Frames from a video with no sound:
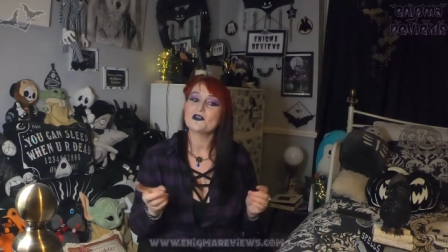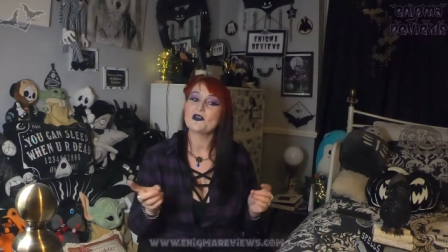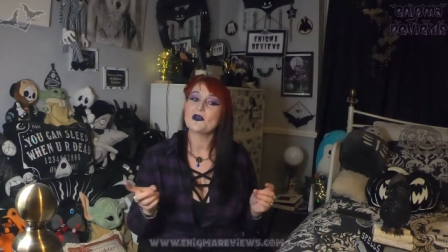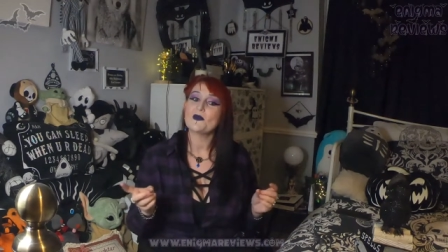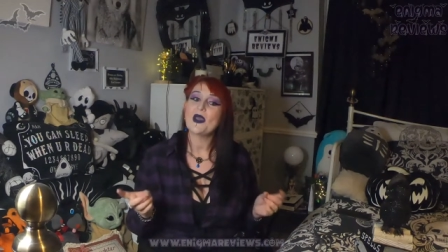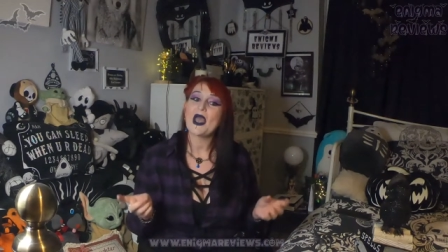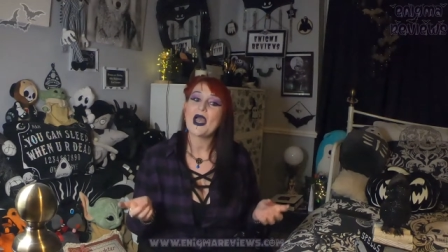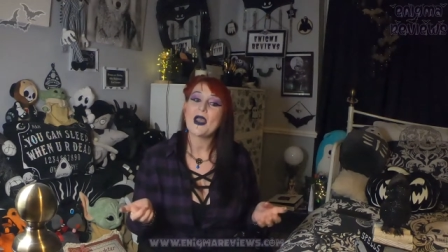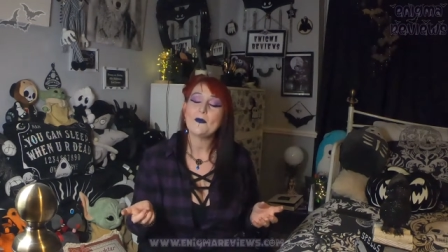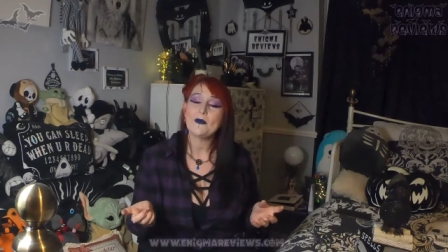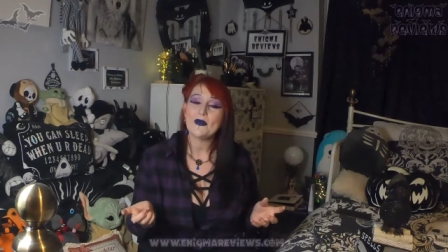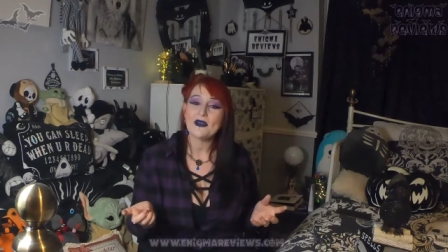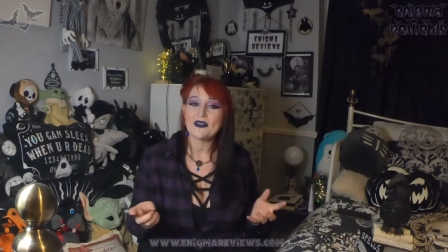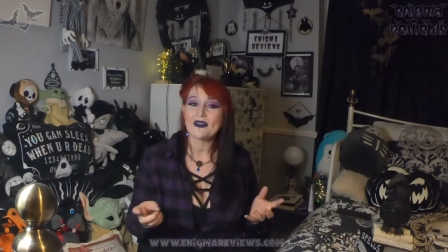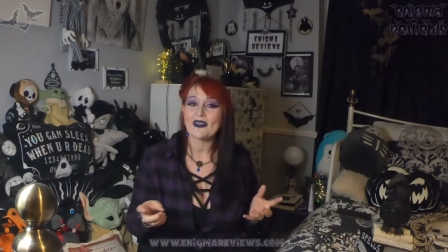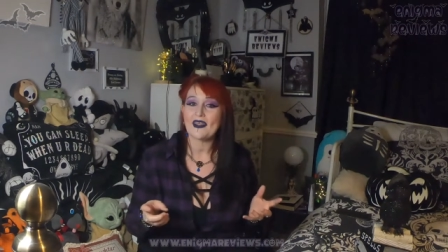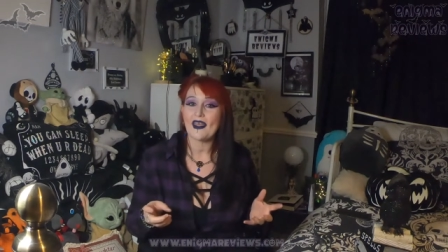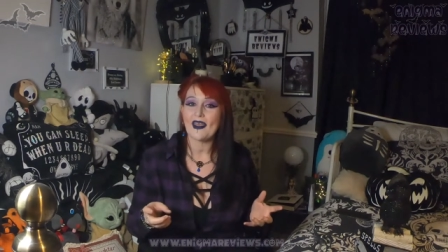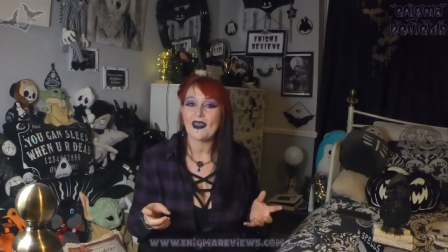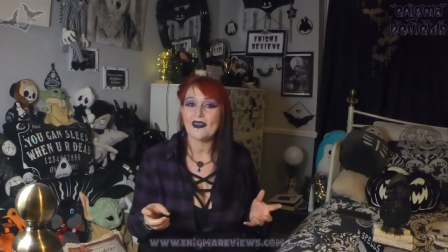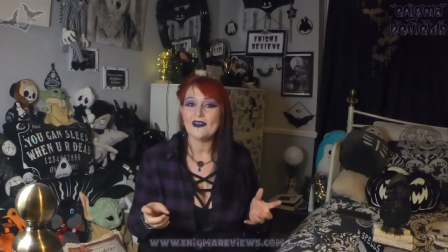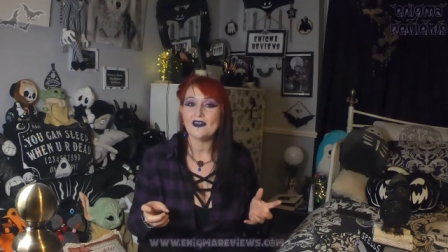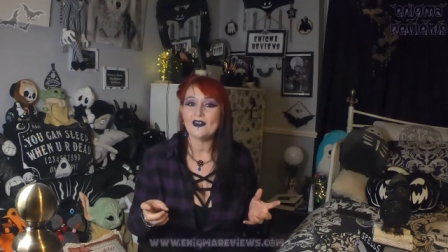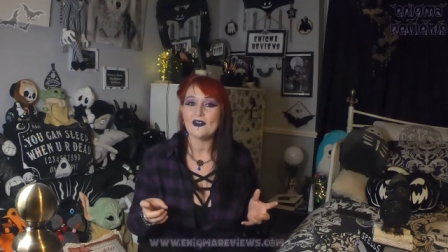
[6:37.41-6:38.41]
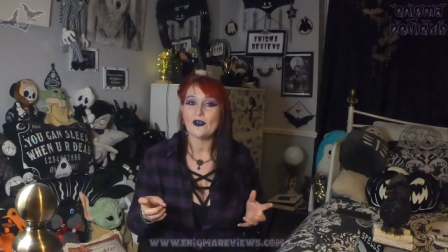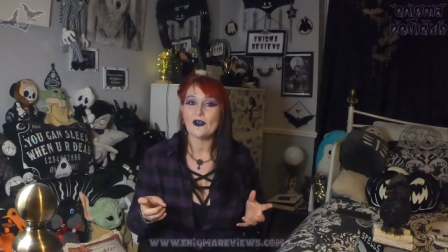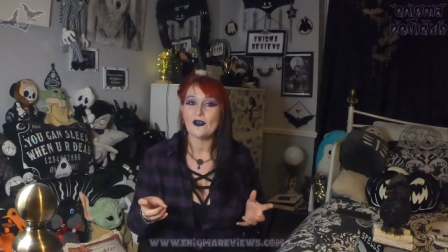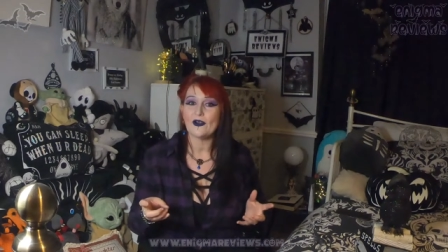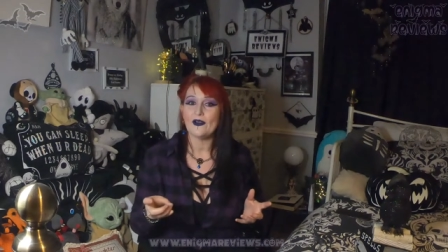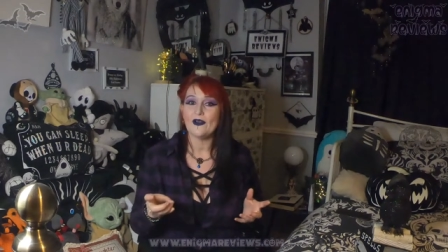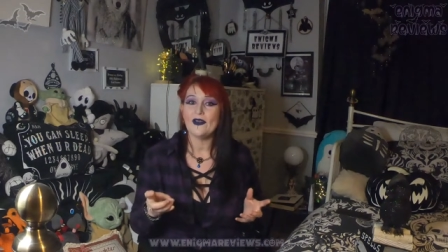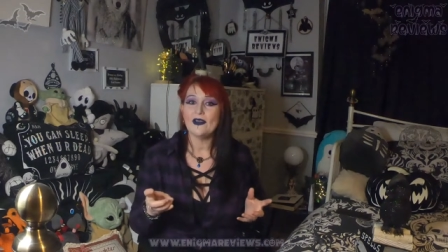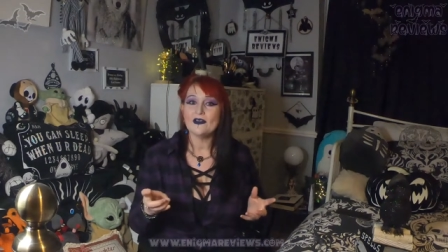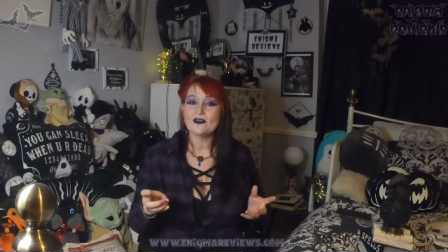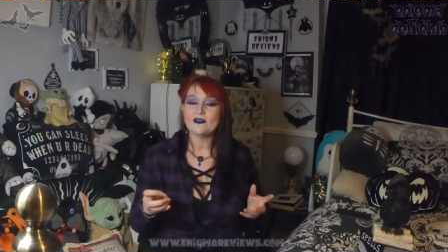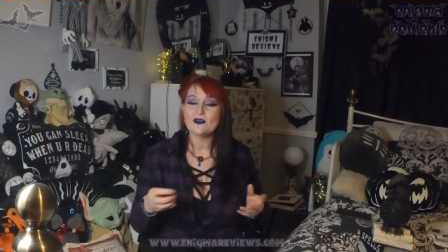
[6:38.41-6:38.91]
So I'm happy that, you
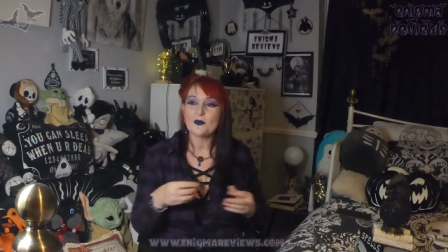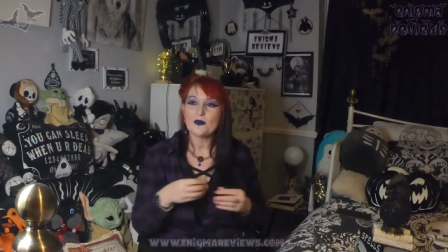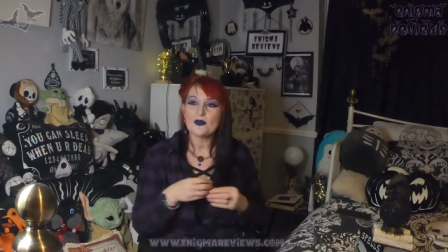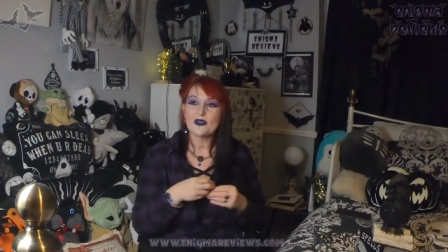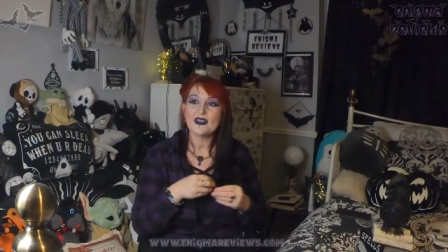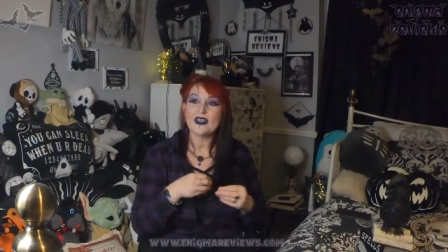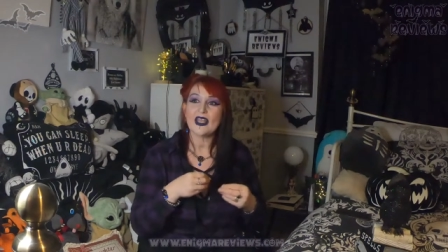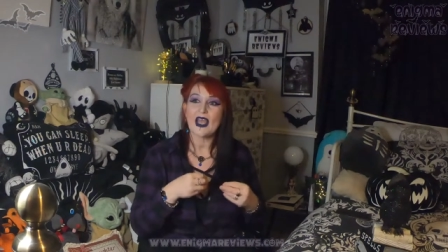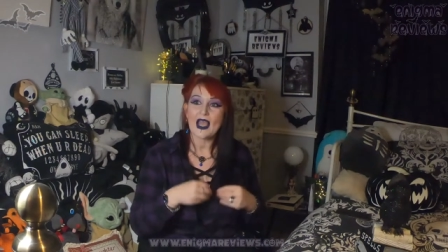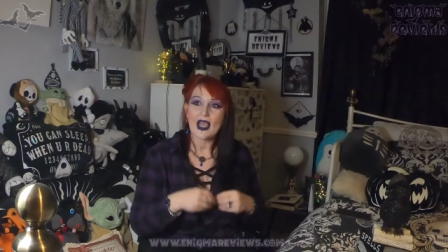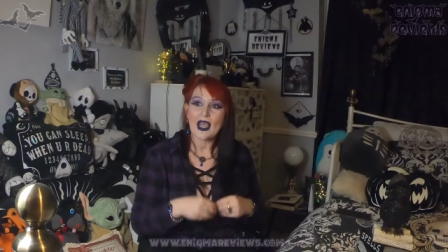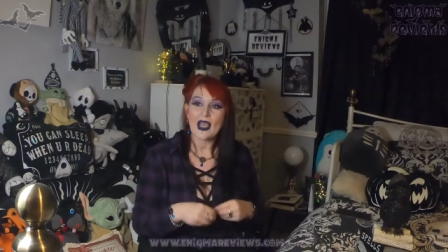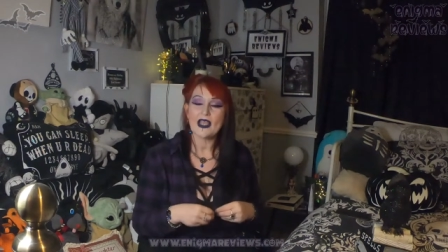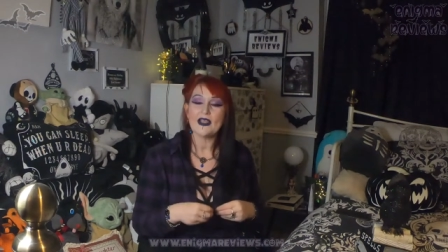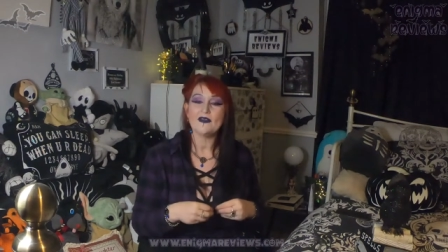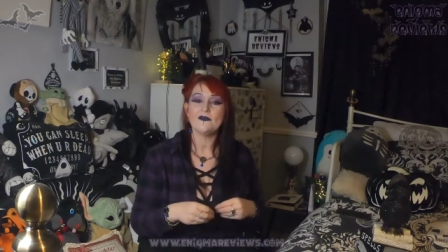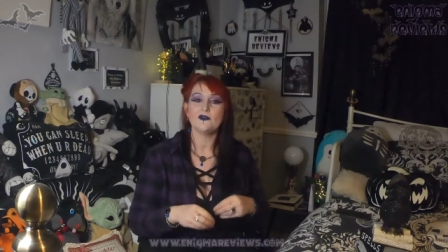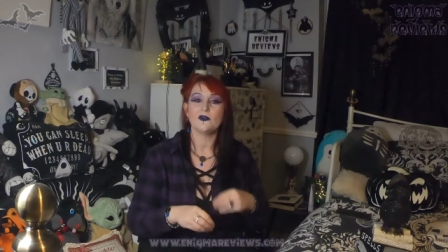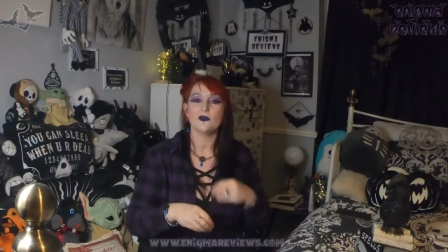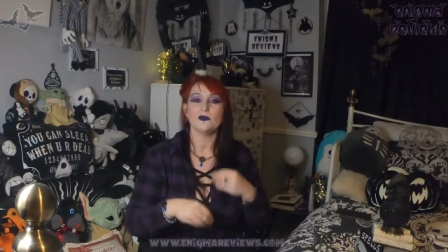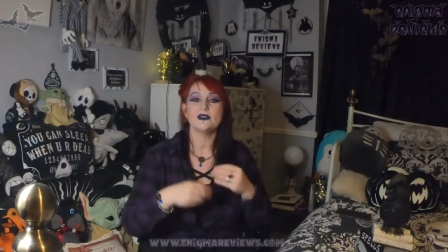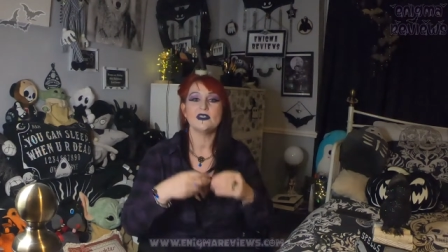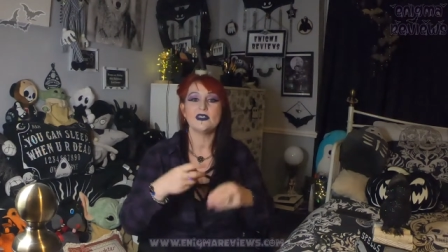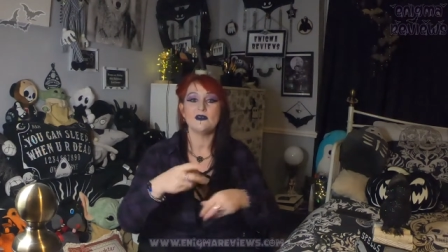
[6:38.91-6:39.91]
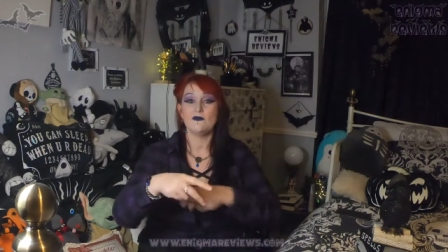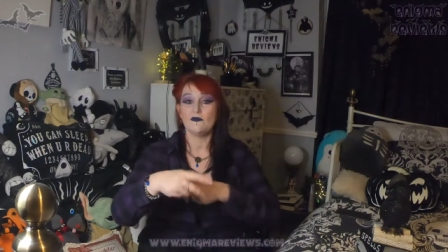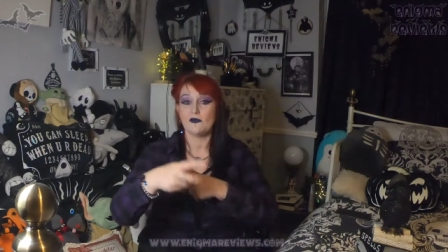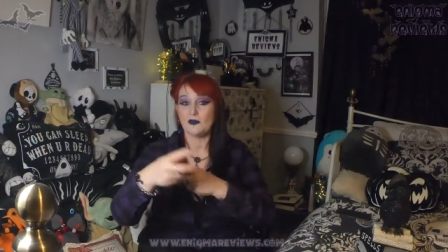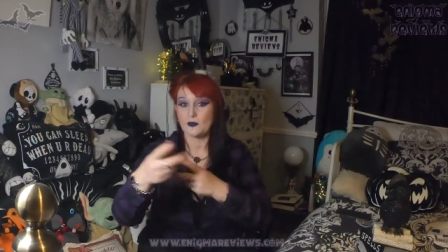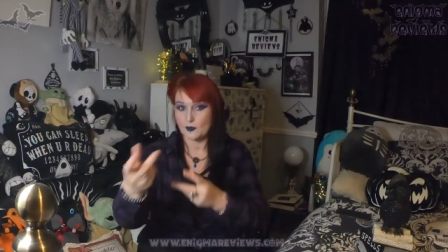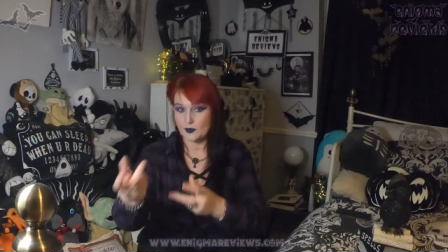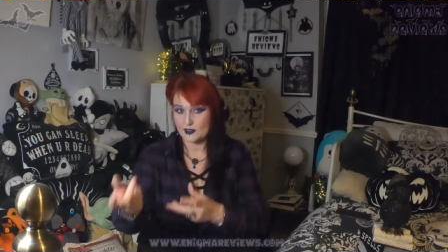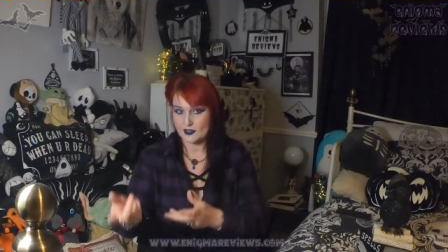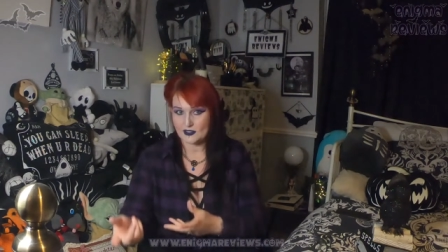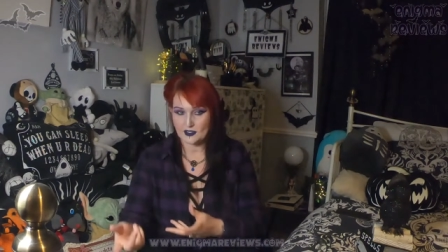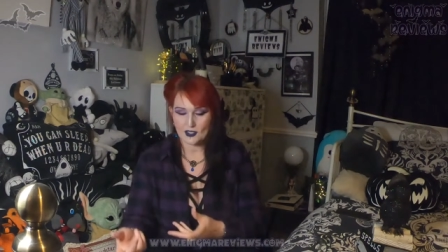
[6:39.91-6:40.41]
know, something that I've done's
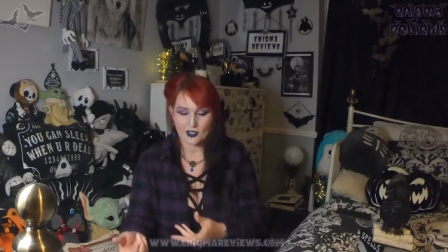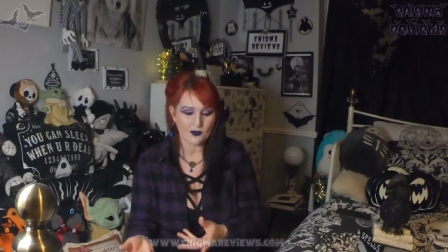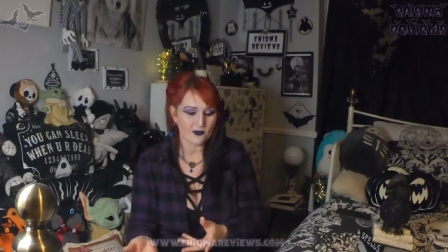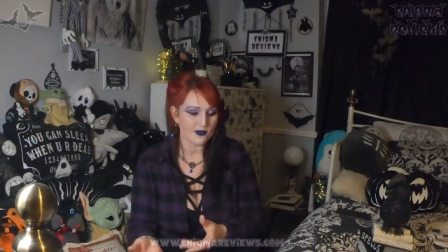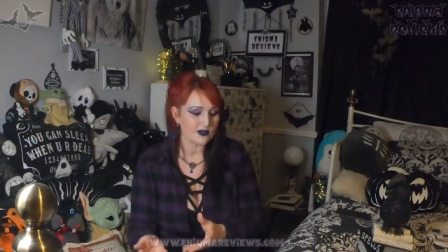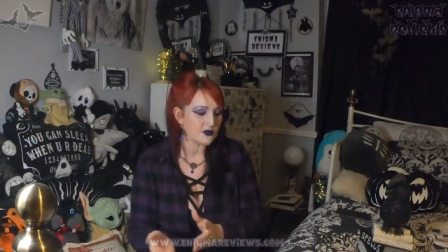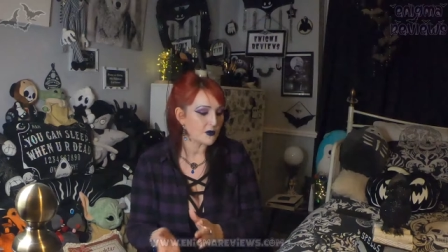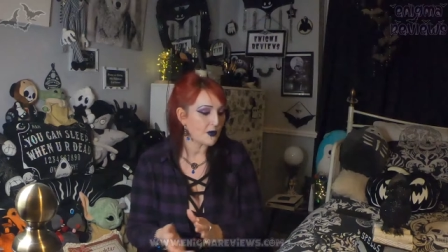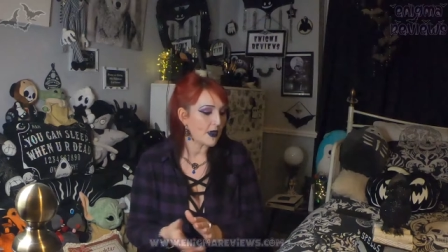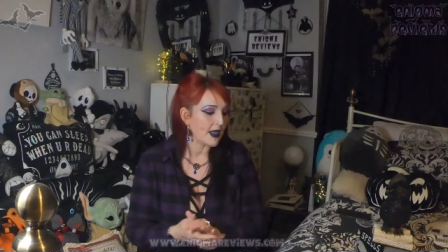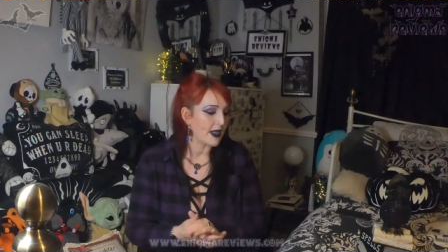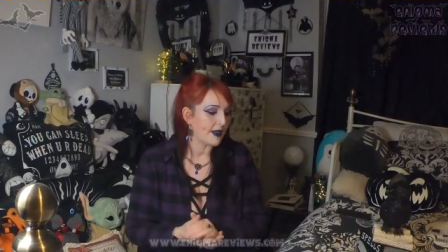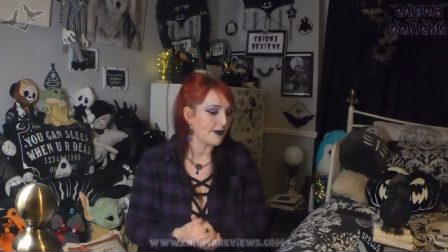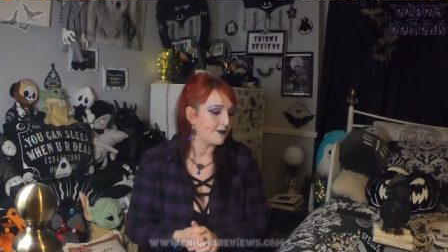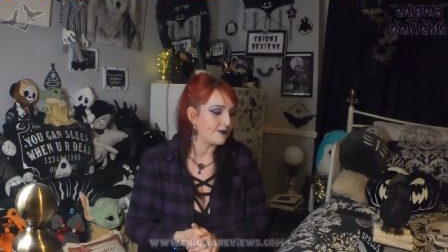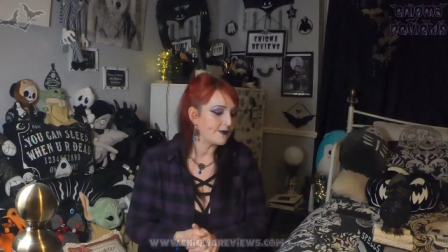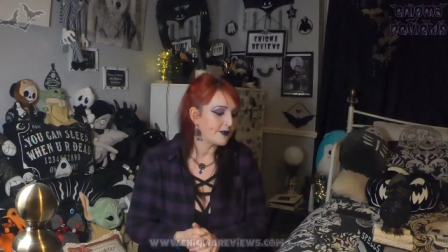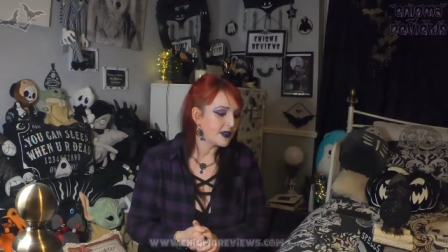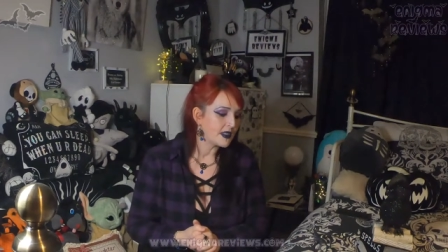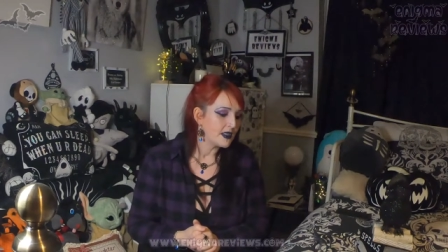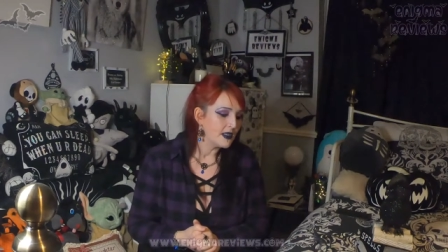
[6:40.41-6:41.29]
influenced her as well.